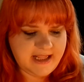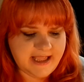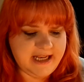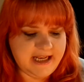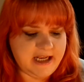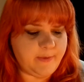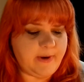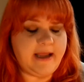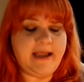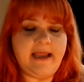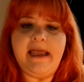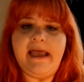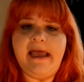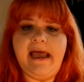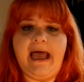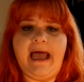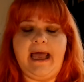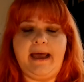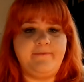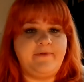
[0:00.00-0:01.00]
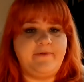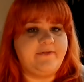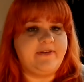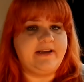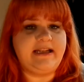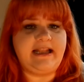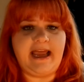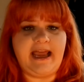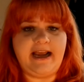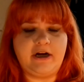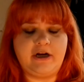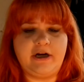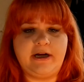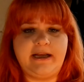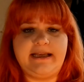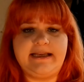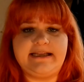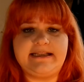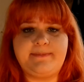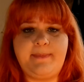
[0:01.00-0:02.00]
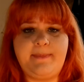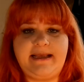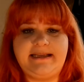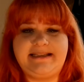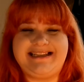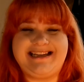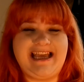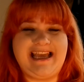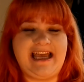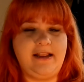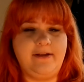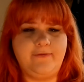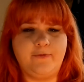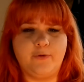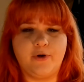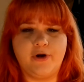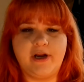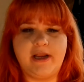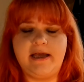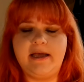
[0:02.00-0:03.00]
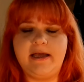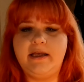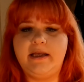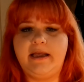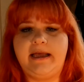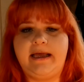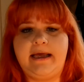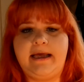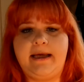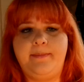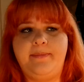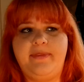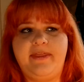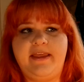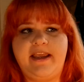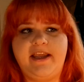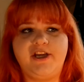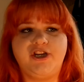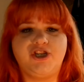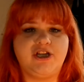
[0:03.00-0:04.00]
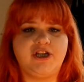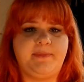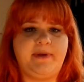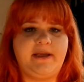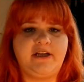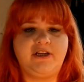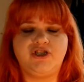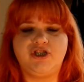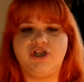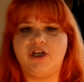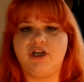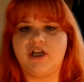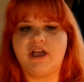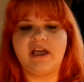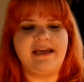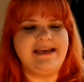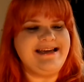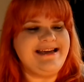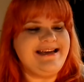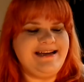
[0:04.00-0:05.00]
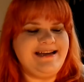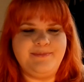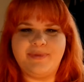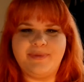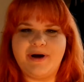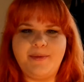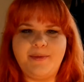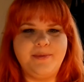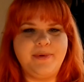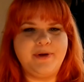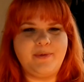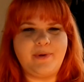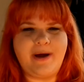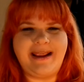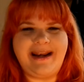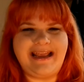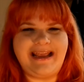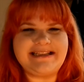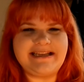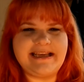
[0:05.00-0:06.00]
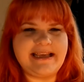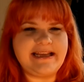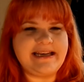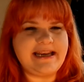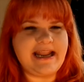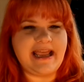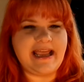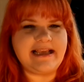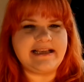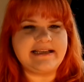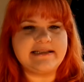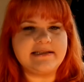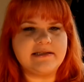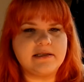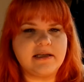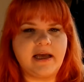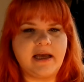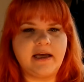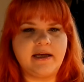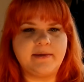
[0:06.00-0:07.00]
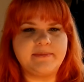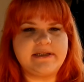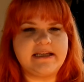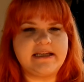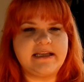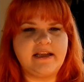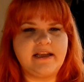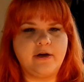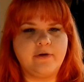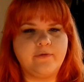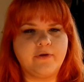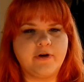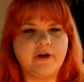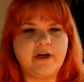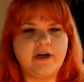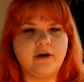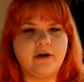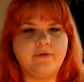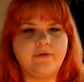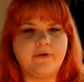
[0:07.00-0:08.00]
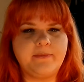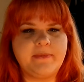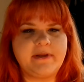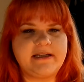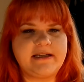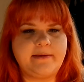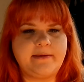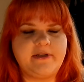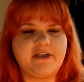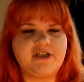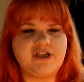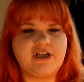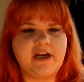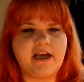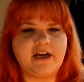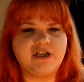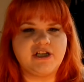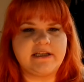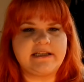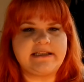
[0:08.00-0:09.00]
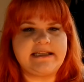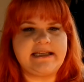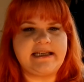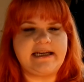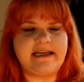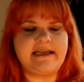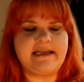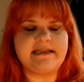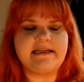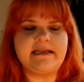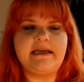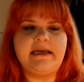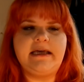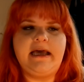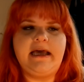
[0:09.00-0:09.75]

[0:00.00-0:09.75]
Anyway, Vivid Lacquer is based in California. The shipping took probably right at 10 days to get over here from the time that she actually did it.